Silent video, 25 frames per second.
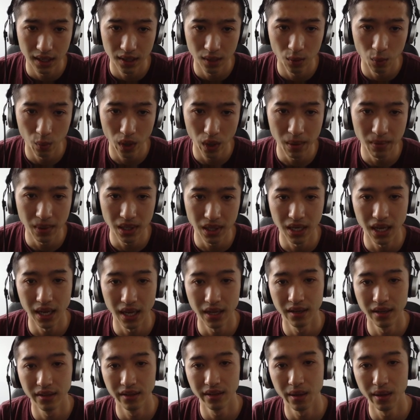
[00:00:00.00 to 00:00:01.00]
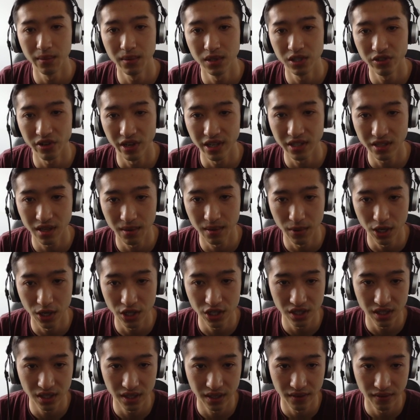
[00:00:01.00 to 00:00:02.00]
Weebit Nano demonstrates
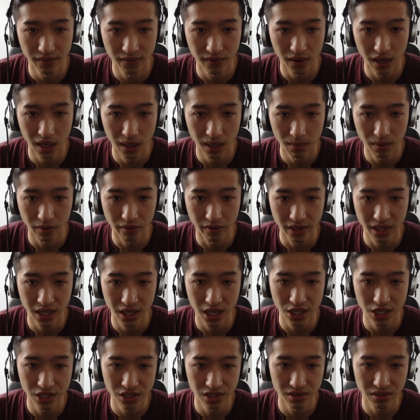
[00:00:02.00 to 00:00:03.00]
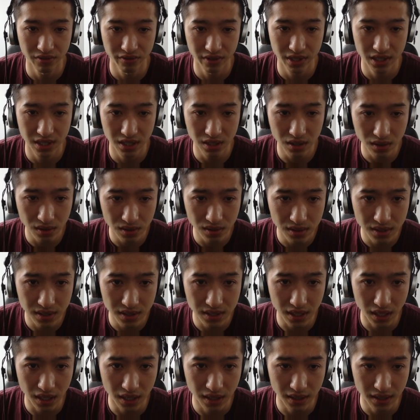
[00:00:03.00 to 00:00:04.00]
commercially viable retention results.
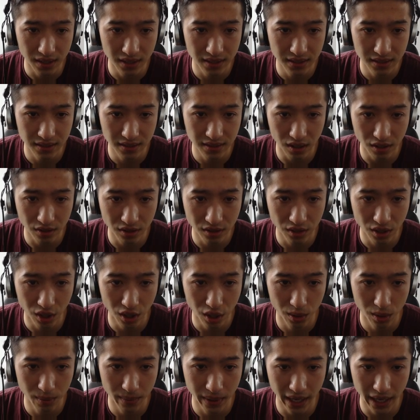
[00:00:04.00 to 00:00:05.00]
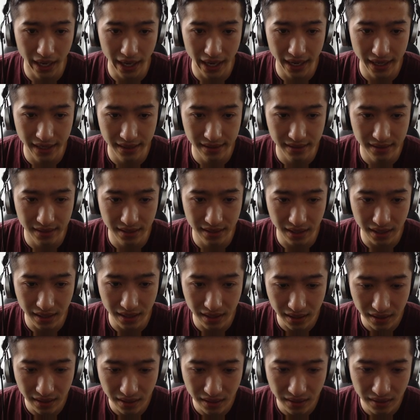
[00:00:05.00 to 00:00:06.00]
So this is October
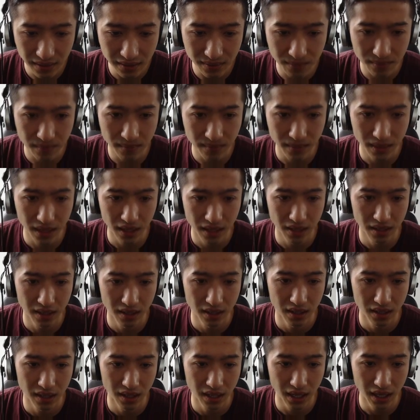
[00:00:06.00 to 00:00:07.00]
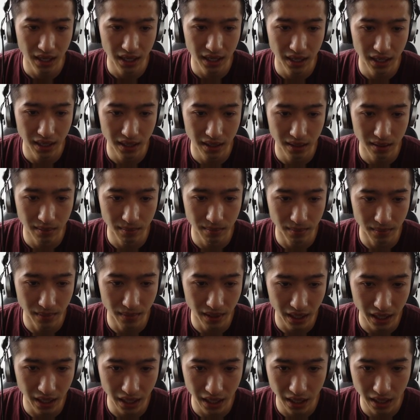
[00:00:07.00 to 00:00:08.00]
18.
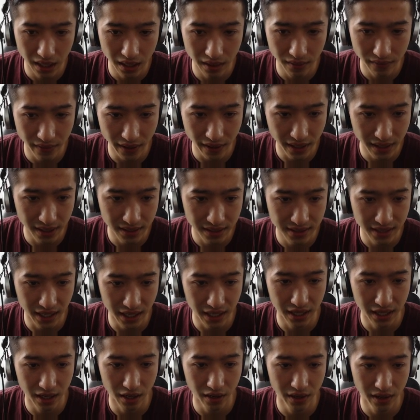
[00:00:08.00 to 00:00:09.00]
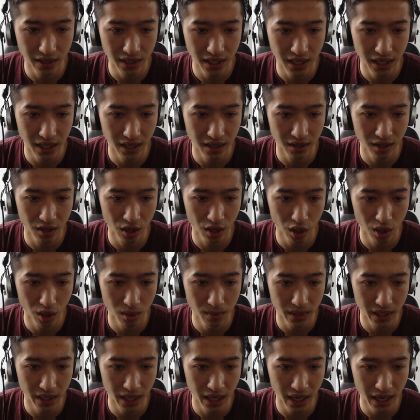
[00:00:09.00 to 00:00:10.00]
And I found the CEO here,
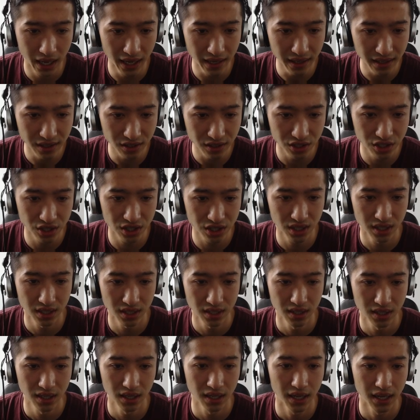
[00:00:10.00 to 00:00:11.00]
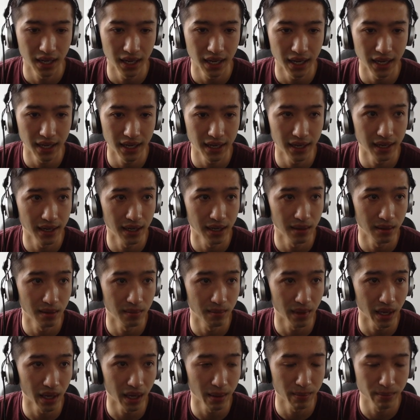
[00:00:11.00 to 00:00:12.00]
Coby Hanoch,
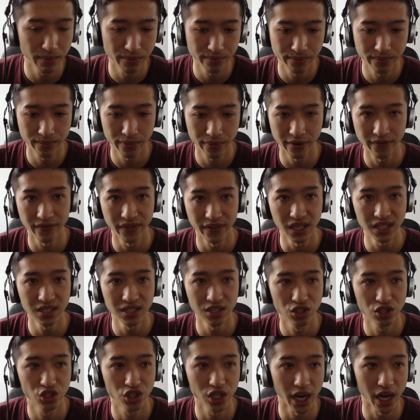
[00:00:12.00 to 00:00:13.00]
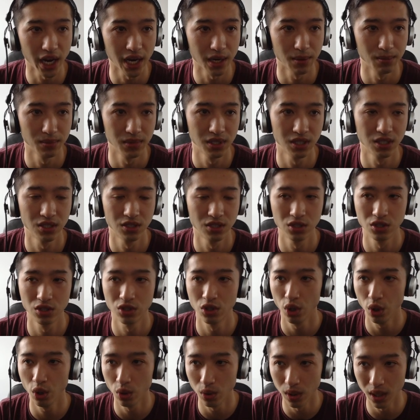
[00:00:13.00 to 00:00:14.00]
and Professor James
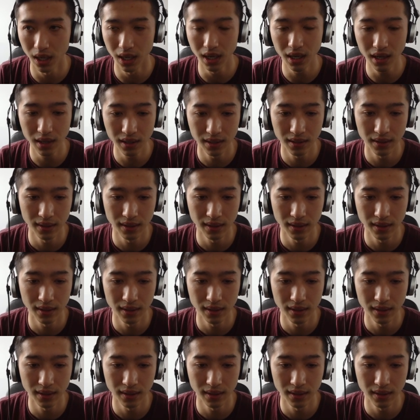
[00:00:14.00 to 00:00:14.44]
Tour